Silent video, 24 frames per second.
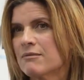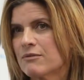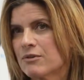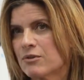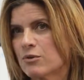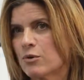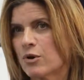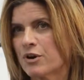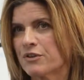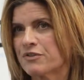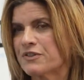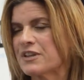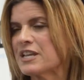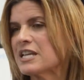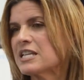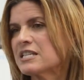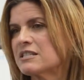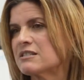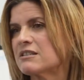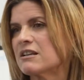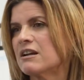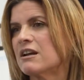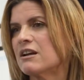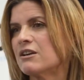
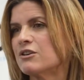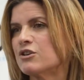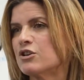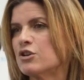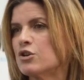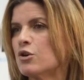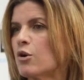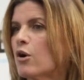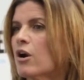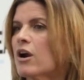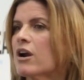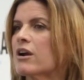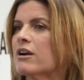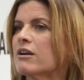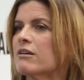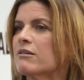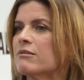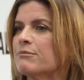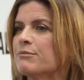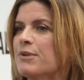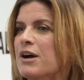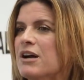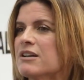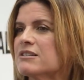Northeast, New York,
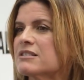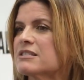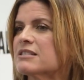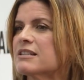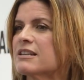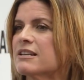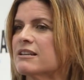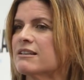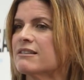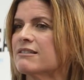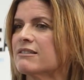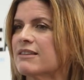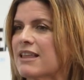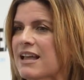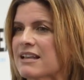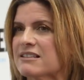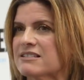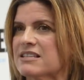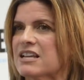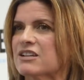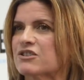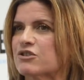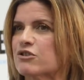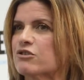Boston. That
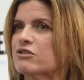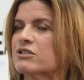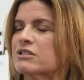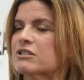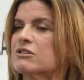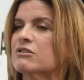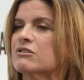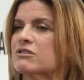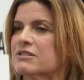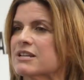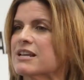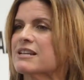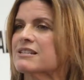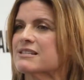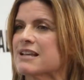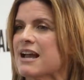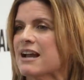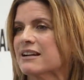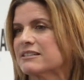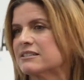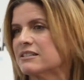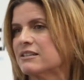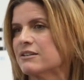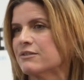sector still stays
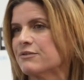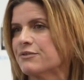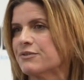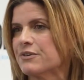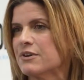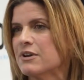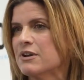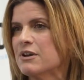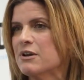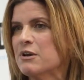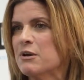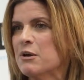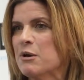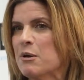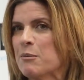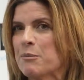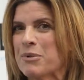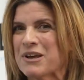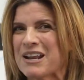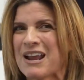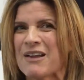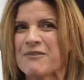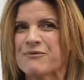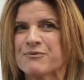active,
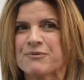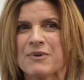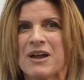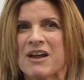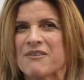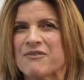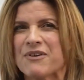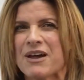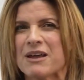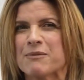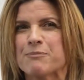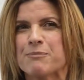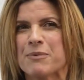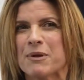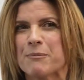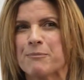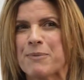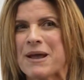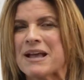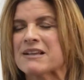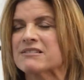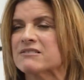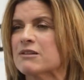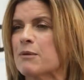but I've had the
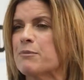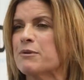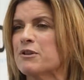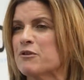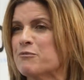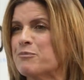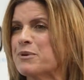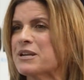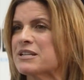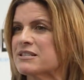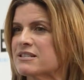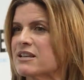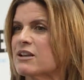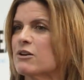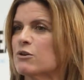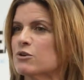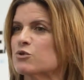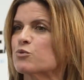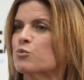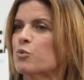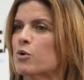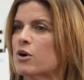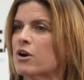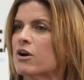past couple of big
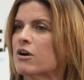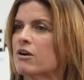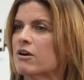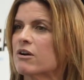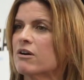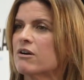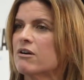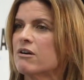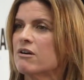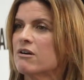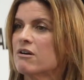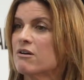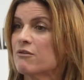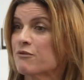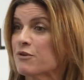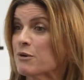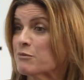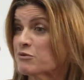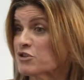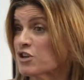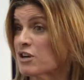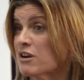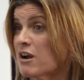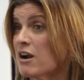sales were
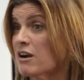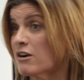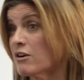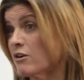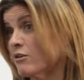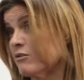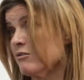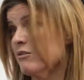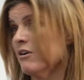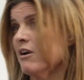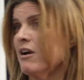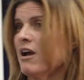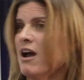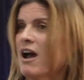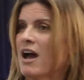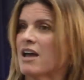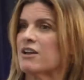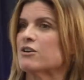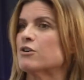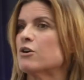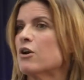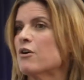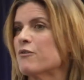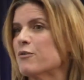from Chicago. I
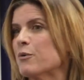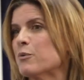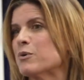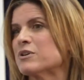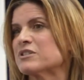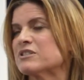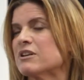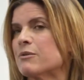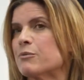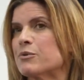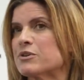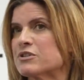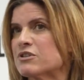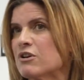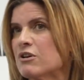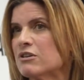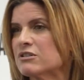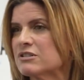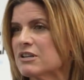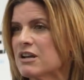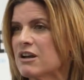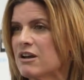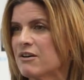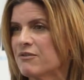don't know if it was a
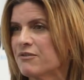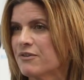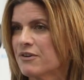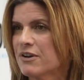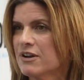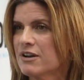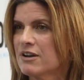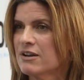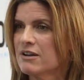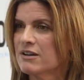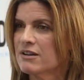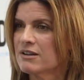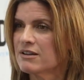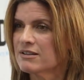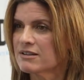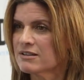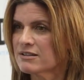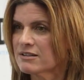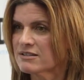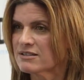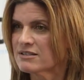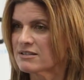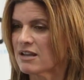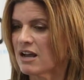result of
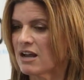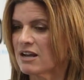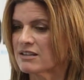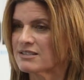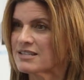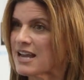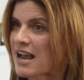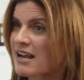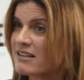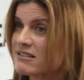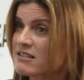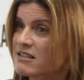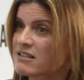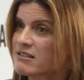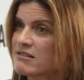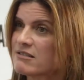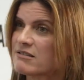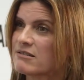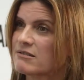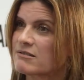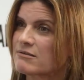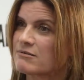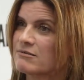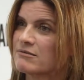
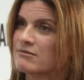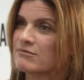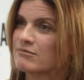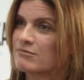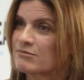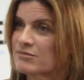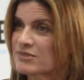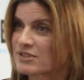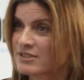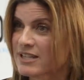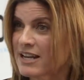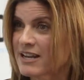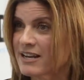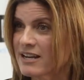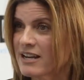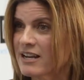taxes, state